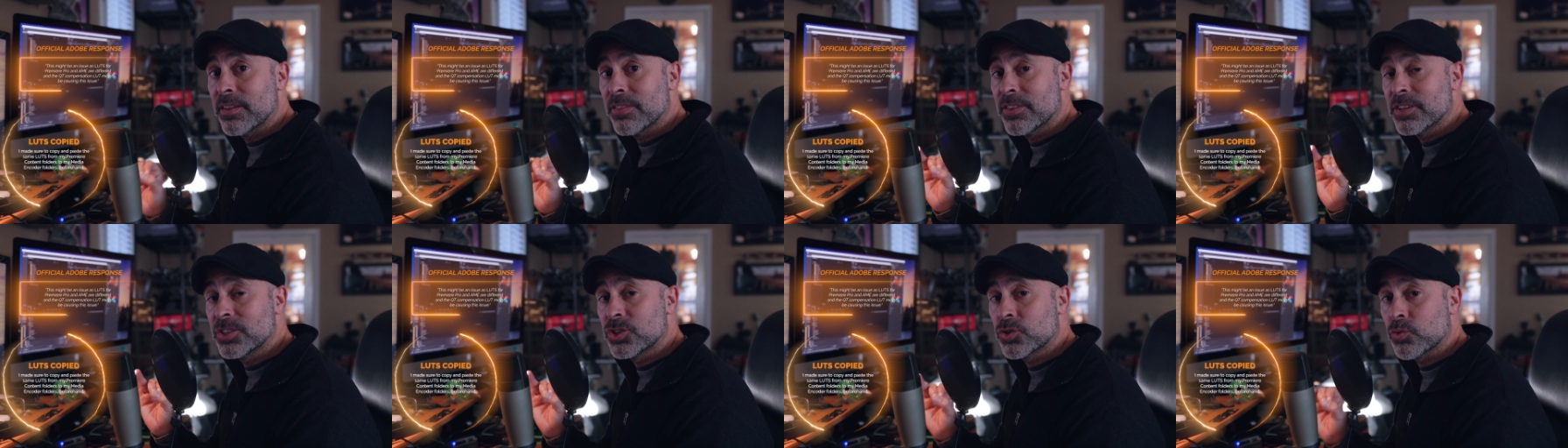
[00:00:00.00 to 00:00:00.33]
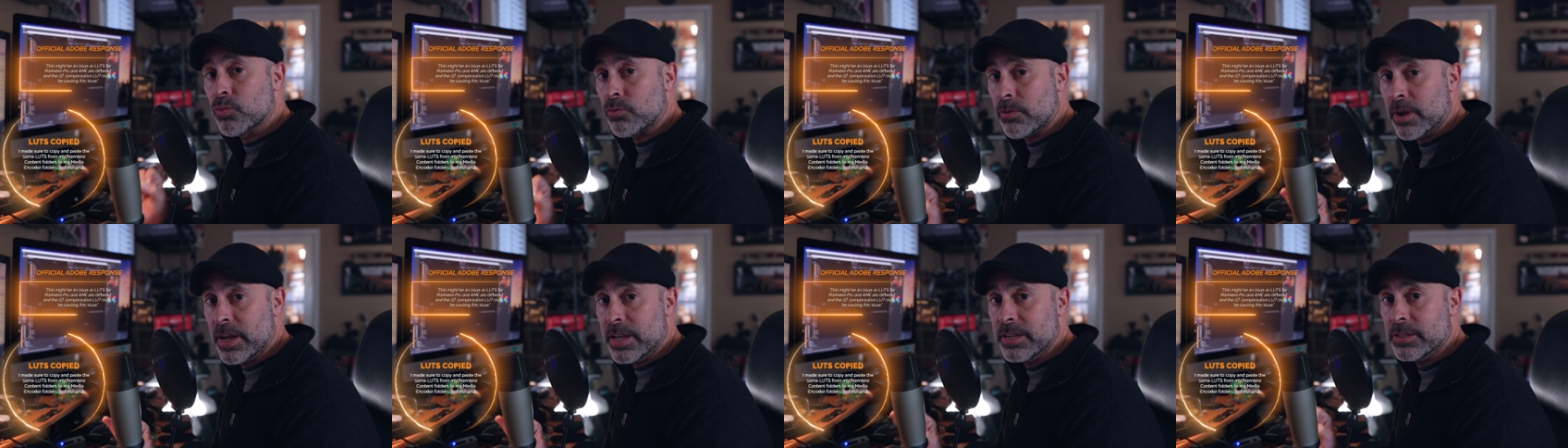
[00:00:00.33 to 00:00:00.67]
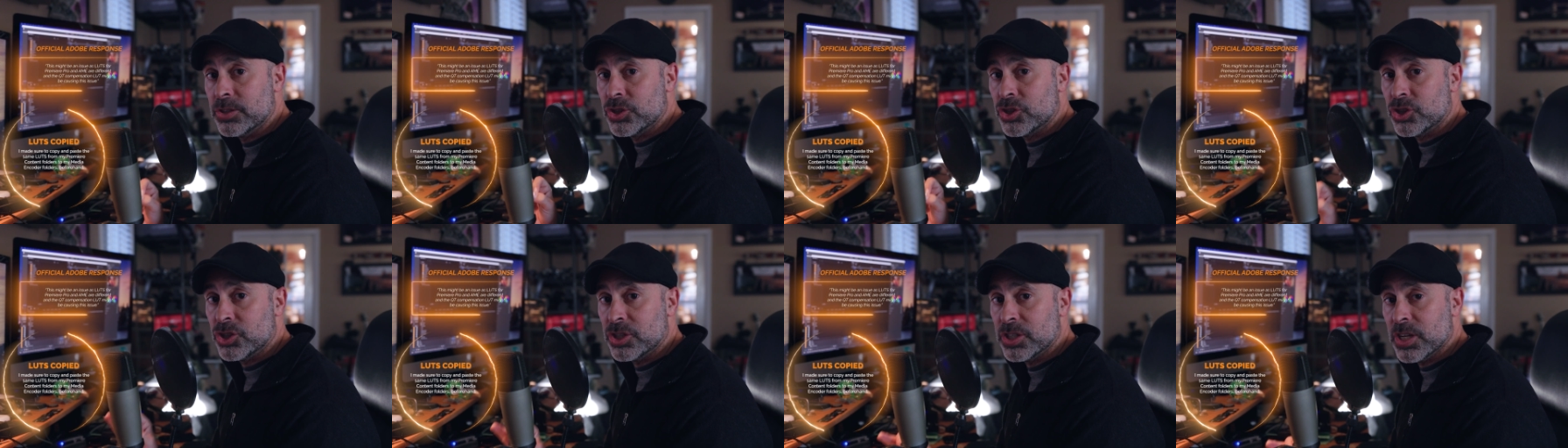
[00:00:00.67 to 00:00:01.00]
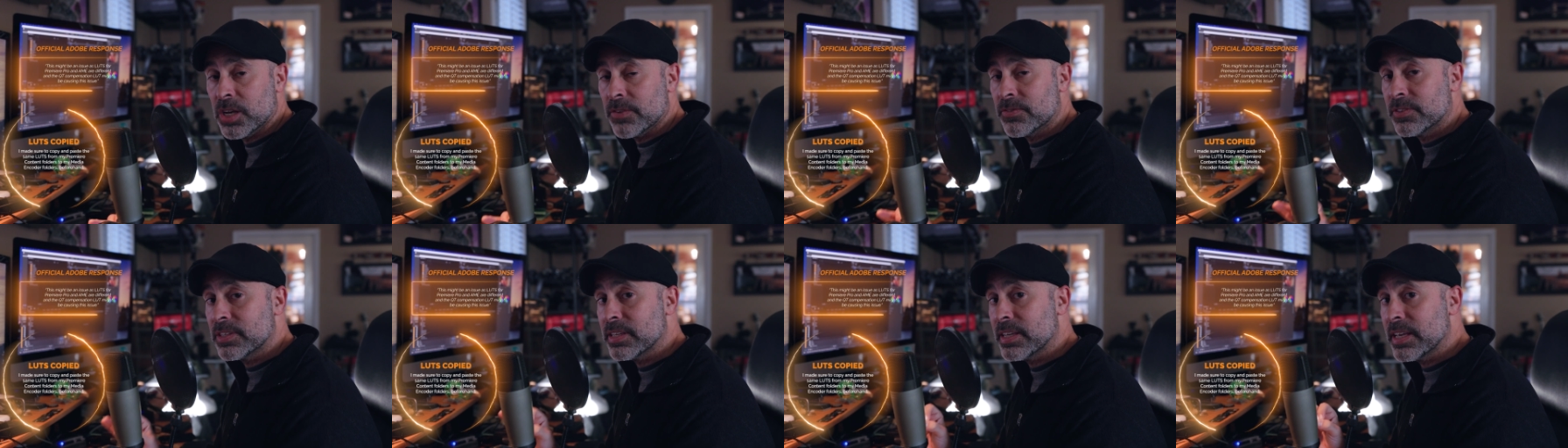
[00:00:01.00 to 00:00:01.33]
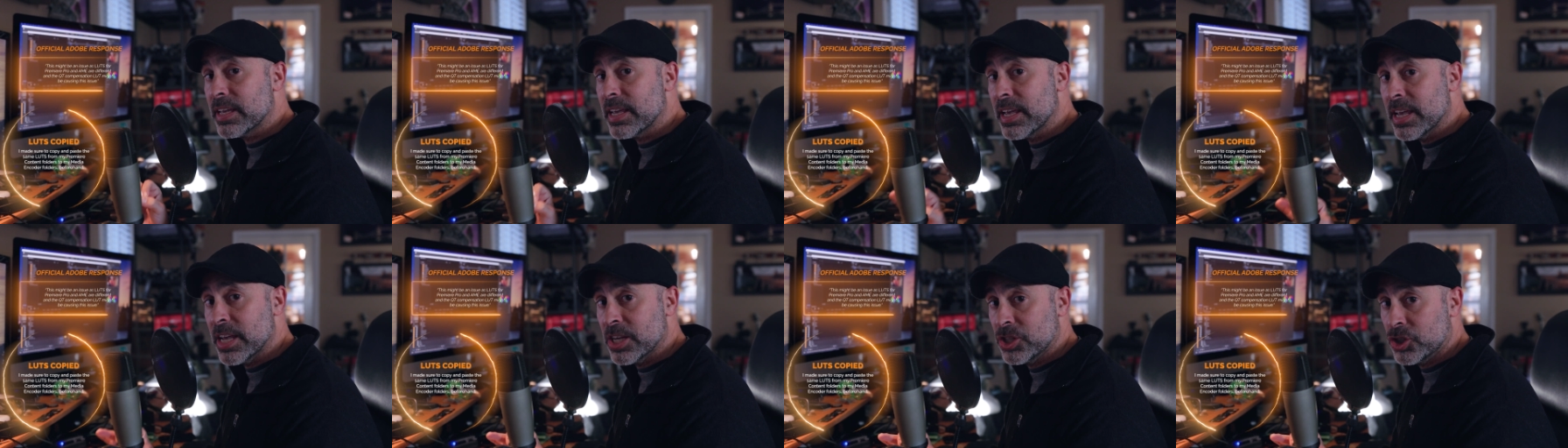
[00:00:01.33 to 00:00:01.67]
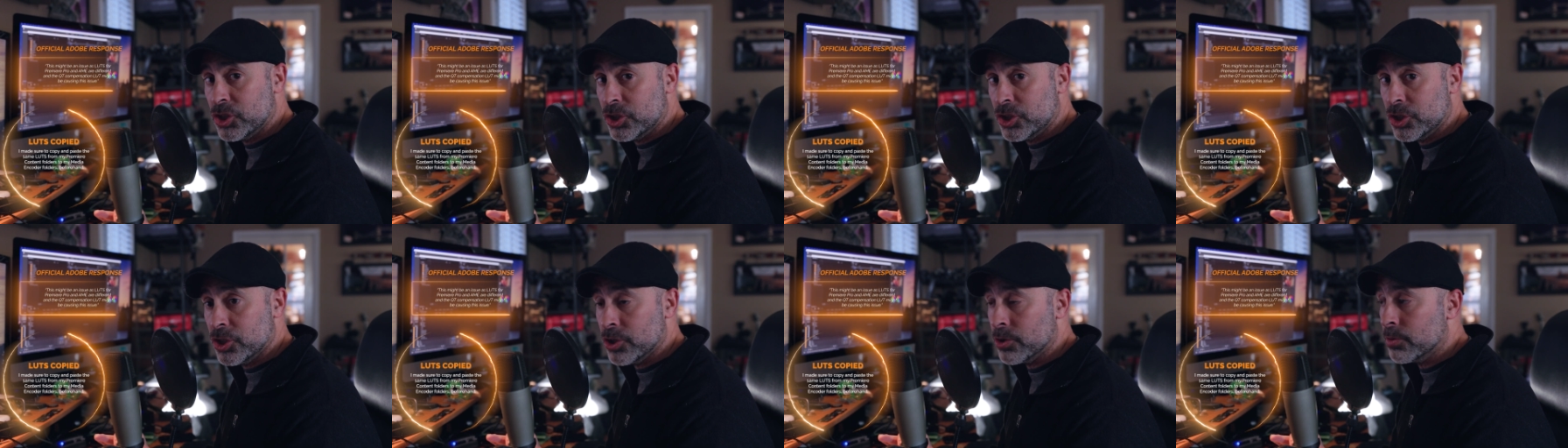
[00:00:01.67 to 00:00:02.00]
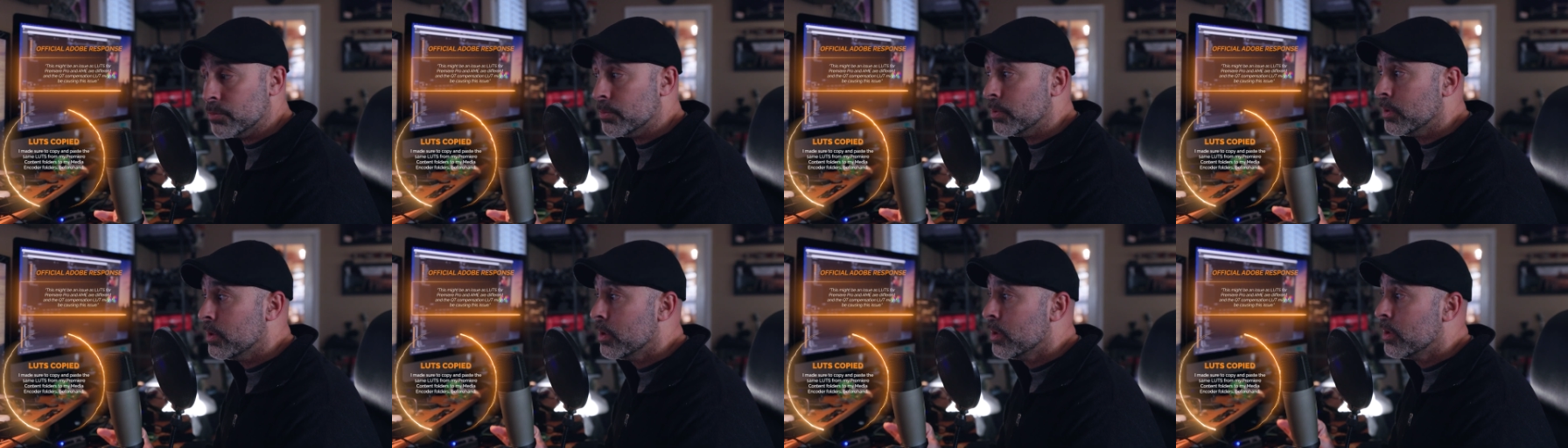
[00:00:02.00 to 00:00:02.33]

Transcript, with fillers: this red shift issue.